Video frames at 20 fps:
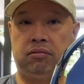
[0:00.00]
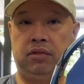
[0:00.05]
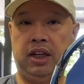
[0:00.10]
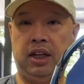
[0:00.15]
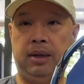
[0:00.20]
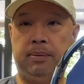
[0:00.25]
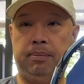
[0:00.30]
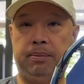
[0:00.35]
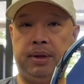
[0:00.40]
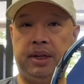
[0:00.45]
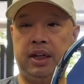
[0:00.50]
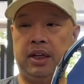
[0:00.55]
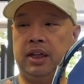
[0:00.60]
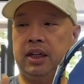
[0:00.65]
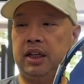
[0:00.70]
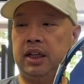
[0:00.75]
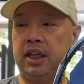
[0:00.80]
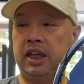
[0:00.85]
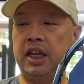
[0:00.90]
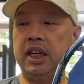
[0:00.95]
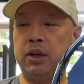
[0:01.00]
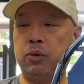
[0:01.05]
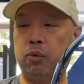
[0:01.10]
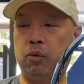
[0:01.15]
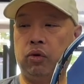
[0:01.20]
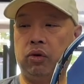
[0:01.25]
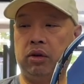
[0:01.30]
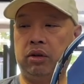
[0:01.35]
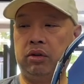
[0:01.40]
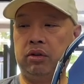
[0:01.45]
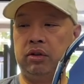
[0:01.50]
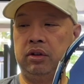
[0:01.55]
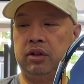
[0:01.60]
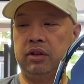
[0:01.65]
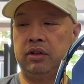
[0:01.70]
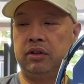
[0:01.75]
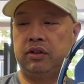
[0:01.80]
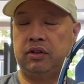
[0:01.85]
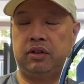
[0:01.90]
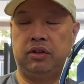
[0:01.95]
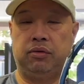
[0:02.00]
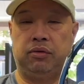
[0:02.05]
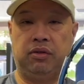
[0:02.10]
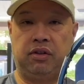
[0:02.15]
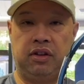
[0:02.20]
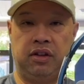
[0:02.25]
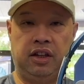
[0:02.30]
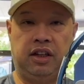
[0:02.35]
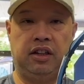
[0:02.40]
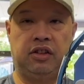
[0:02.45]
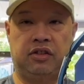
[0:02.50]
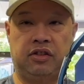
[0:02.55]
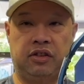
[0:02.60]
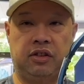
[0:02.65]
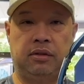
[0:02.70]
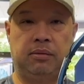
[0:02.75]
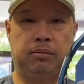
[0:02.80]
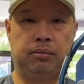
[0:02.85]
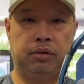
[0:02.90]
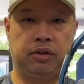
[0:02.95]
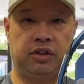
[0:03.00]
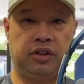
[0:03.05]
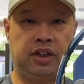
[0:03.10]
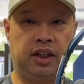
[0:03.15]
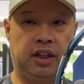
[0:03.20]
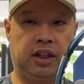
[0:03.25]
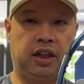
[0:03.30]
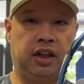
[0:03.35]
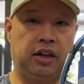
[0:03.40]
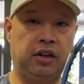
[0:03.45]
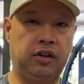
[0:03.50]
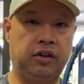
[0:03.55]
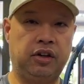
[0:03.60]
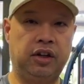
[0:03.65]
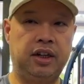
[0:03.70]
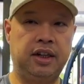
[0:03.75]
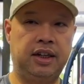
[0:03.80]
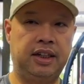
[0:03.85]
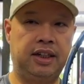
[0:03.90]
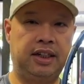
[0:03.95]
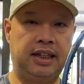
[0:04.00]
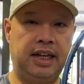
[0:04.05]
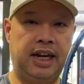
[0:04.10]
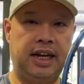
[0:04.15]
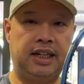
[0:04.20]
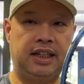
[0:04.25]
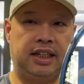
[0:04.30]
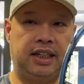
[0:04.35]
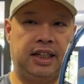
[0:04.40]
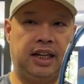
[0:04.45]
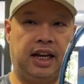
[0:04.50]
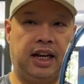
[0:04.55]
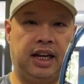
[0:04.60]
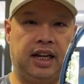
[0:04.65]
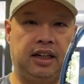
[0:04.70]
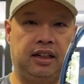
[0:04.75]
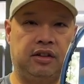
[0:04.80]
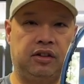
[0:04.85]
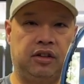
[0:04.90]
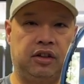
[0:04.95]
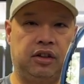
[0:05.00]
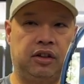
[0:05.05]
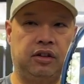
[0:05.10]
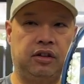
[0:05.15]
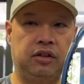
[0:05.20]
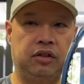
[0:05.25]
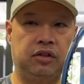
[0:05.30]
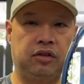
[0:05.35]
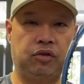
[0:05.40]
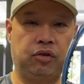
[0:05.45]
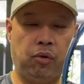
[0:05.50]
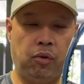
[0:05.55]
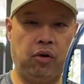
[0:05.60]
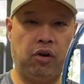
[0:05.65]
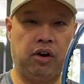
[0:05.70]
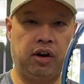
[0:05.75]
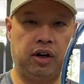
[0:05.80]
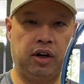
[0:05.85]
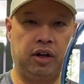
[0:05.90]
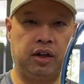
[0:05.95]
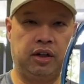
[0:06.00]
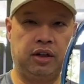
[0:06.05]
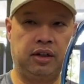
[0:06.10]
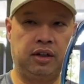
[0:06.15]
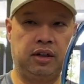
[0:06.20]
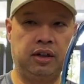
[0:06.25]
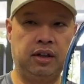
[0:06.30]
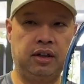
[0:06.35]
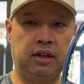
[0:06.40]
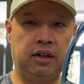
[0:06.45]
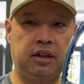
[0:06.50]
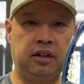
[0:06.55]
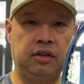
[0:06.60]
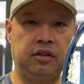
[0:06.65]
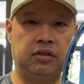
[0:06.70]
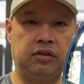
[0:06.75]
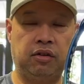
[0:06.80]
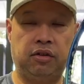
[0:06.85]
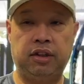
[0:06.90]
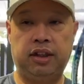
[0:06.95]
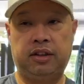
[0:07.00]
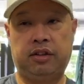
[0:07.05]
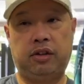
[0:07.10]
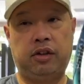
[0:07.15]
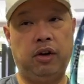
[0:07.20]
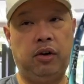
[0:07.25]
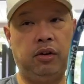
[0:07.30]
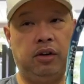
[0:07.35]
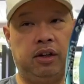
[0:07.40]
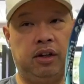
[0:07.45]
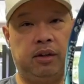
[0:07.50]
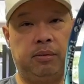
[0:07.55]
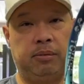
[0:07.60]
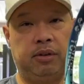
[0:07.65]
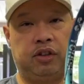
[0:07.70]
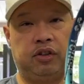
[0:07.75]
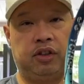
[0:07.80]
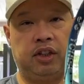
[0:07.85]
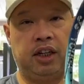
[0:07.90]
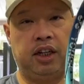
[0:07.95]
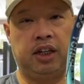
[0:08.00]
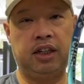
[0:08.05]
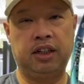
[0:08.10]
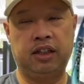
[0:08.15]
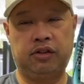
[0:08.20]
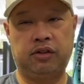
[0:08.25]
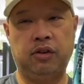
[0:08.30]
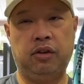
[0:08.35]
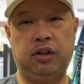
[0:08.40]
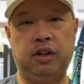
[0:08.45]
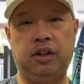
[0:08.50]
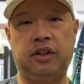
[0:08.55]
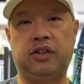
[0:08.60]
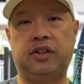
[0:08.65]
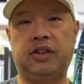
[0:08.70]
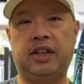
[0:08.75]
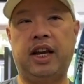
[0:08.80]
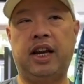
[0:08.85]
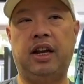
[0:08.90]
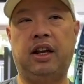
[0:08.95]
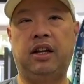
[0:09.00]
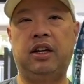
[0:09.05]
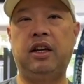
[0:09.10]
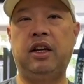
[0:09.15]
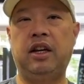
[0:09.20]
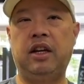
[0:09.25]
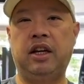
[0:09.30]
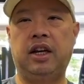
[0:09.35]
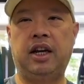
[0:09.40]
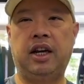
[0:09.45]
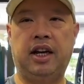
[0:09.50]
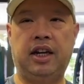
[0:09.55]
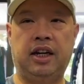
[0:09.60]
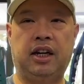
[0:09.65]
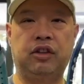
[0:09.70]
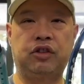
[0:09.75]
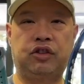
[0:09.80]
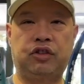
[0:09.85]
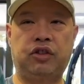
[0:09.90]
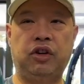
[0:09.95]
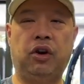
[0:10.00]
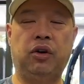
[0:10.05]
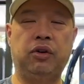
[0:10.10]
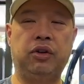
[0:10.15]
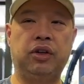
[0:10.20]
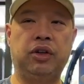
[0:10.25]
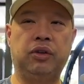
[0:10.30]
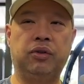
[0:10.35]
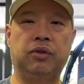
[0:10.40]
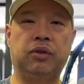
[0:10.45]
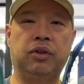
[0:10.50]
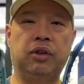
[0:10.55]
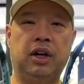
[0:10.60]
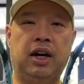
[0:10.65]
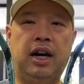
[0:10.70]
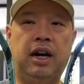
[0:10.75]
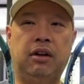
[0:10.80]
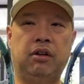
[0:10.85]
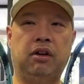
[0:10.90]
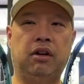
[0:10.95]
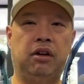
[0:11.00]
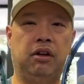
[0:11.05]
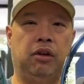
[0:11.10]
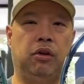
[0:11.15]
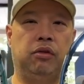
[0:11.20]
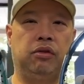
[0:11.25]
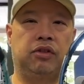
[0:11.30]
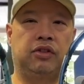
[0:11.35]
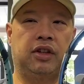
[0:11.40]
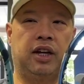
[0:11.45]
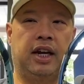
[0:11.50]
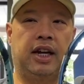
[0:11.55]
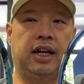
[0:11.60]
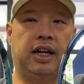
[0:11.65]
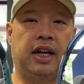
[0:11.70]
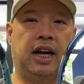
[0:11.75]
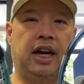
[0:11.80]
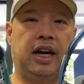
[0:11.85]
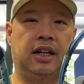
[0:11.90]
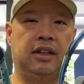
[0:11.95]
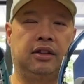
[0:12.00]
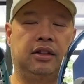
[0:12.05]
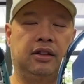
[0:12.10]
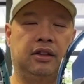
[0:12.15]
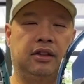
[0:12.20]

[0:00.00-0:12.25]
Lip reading: it being equal to this particular 98 tour. So let's go to the machine, let's go to the scale, and I'll show you how close I got.